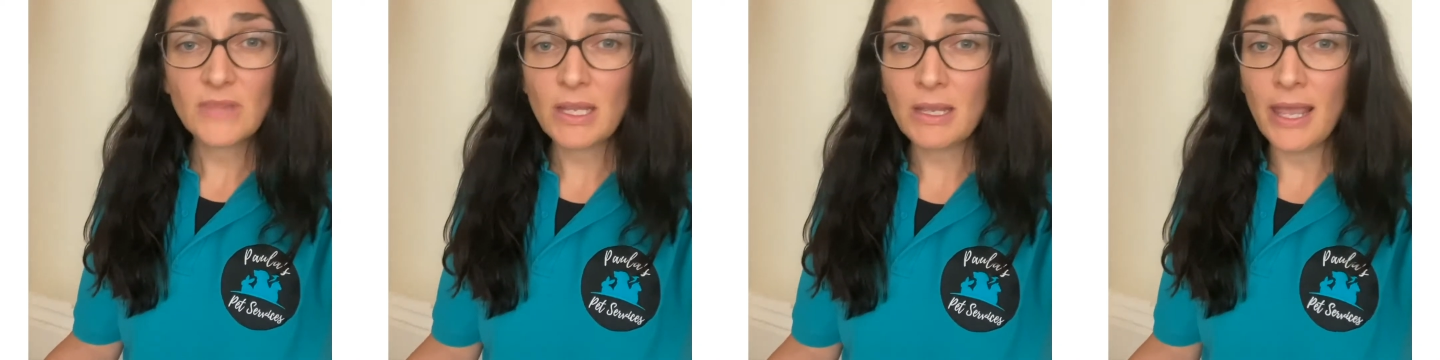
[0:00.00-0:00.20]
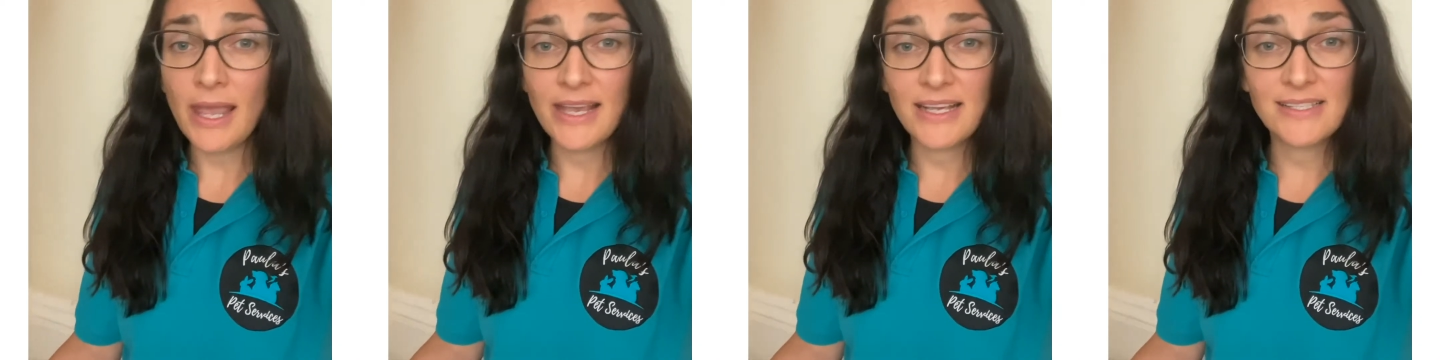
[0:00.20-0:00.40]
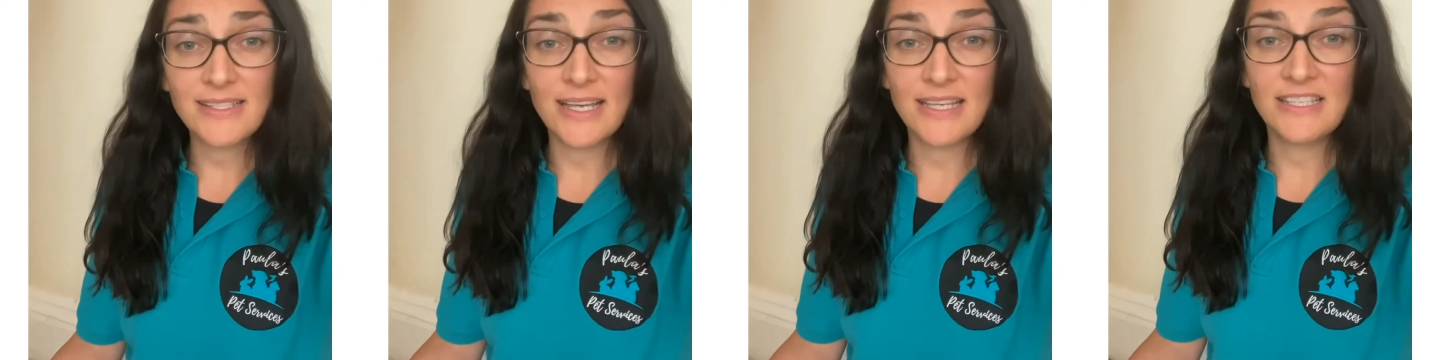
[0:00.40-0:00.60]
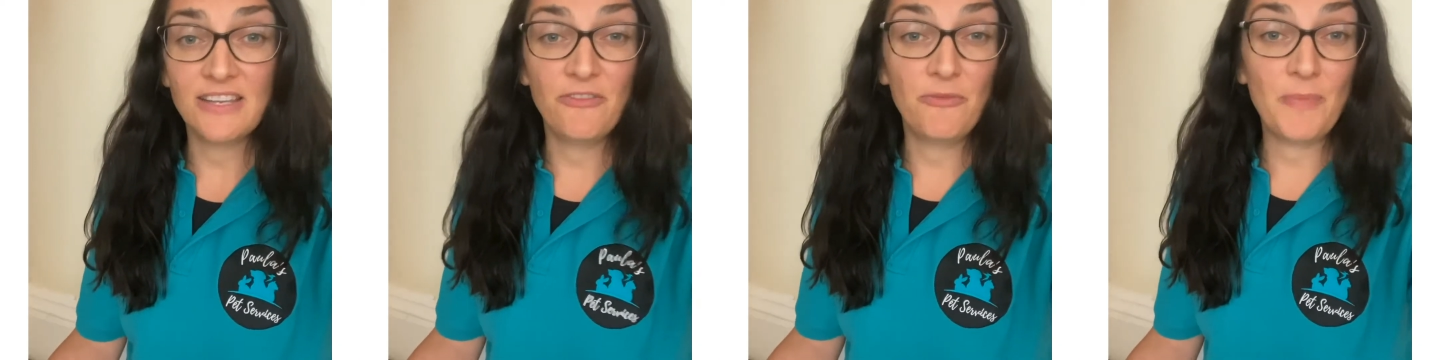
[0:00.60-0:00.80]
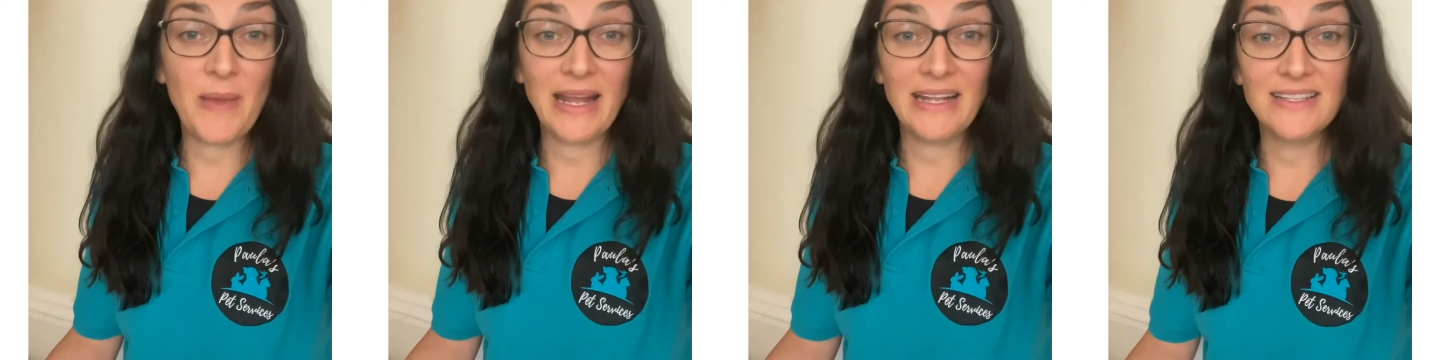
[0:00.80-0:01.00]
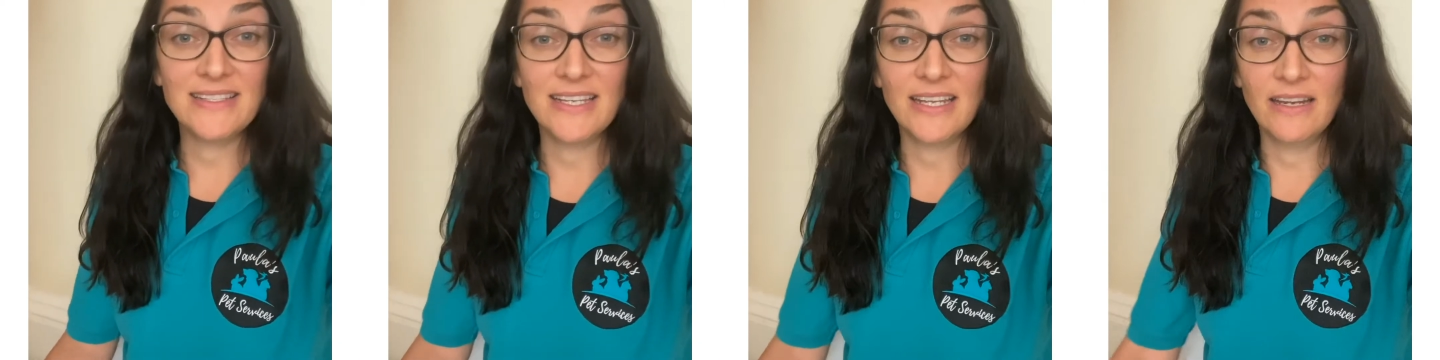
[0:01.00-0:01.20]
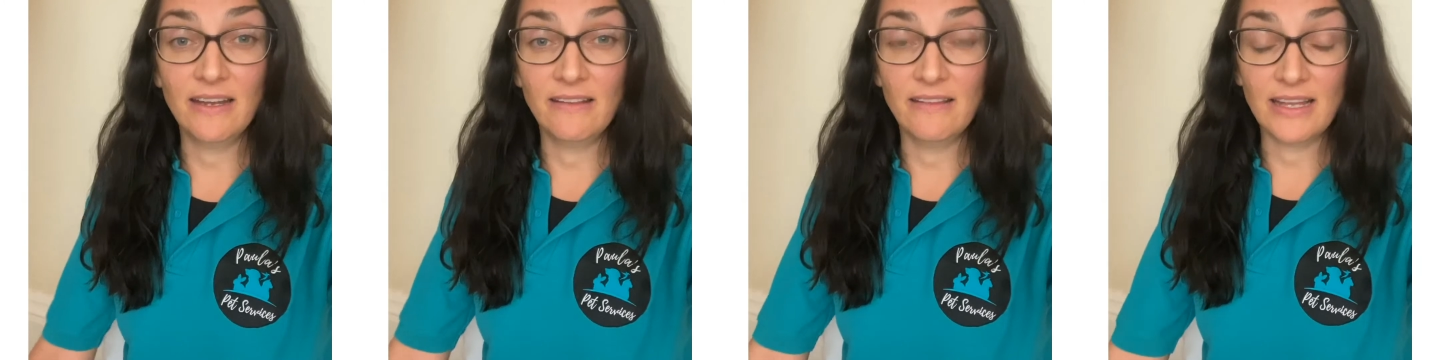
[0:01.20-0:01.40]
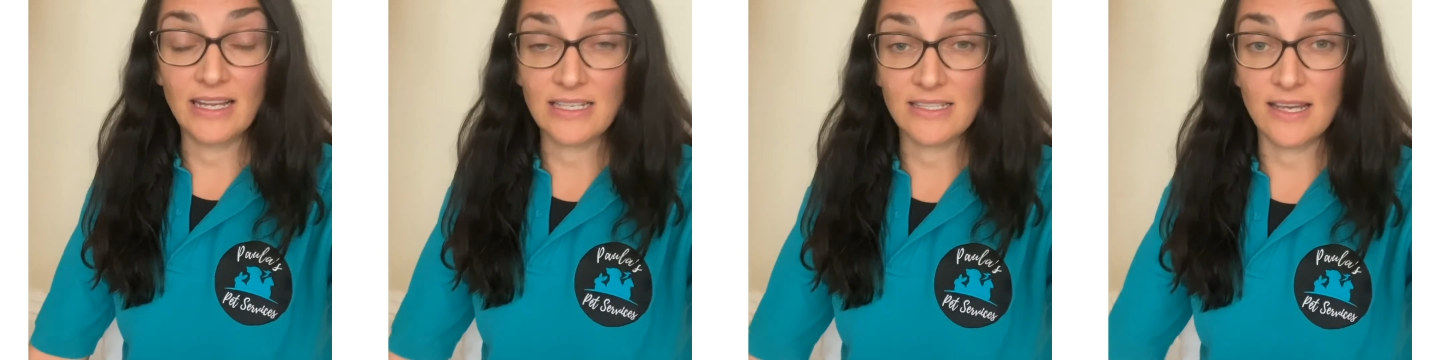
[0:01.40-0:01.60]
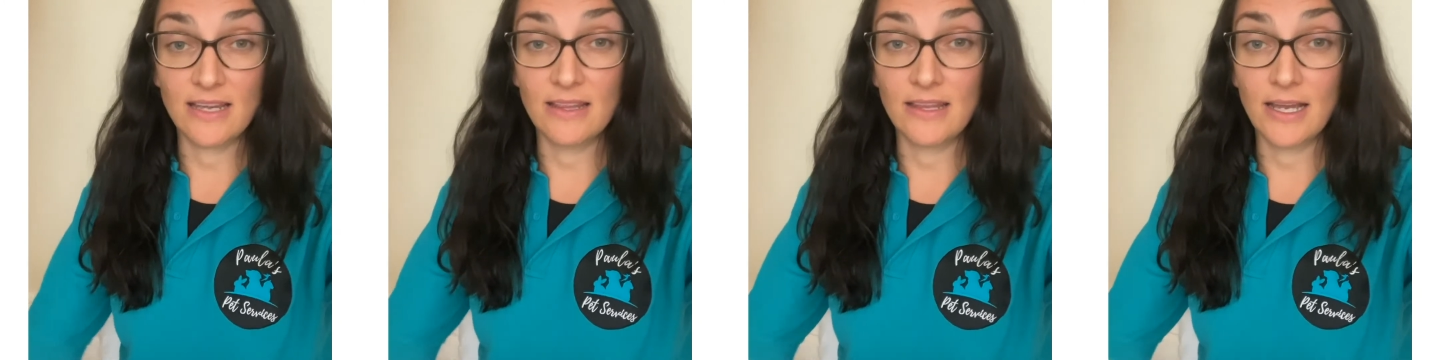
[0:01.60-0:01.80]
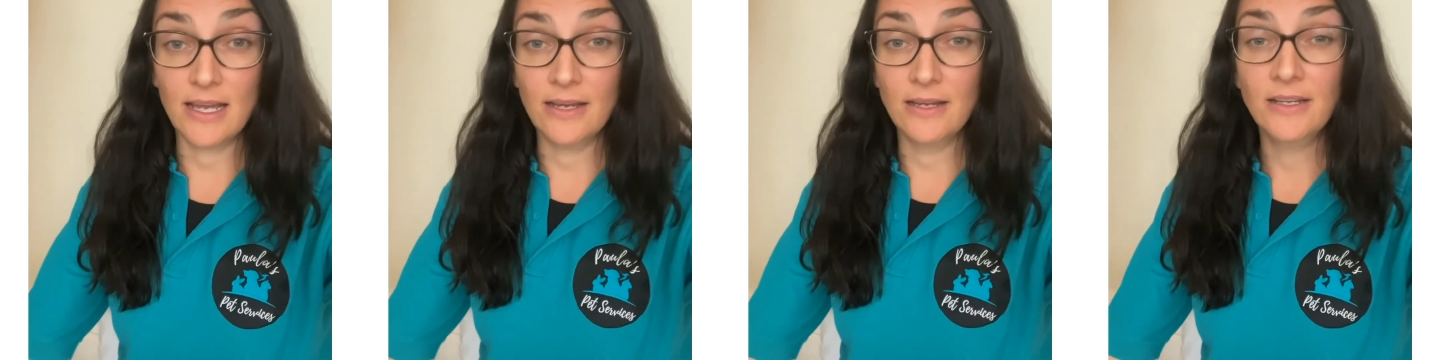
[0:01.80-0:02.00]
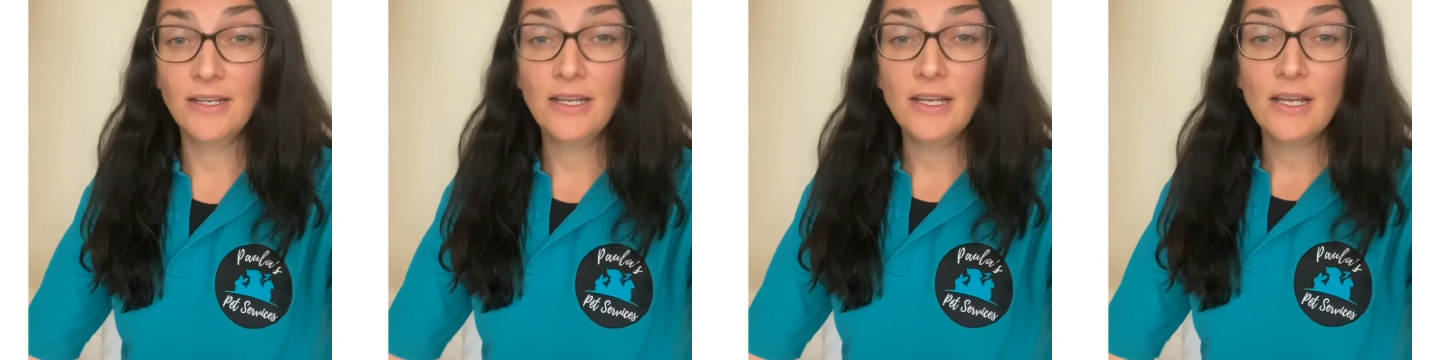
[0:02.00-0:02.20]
excessive panting and things like that.